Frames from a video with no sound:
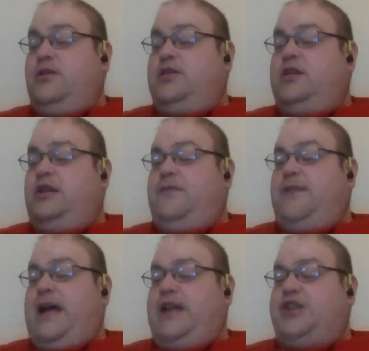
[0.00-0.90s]
Dylan
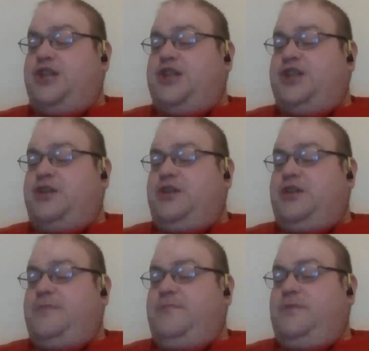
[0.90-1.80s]
Fry, Justin Turner,
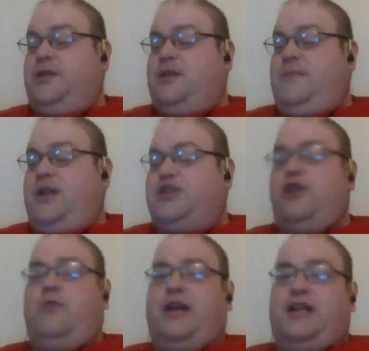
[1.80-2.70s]

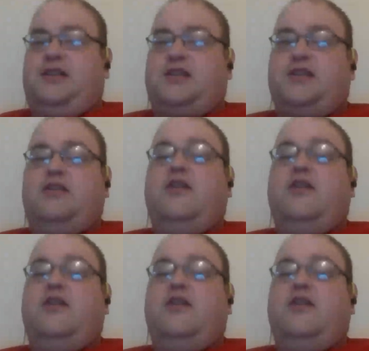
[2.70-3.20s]
DiMaggio Wiggins,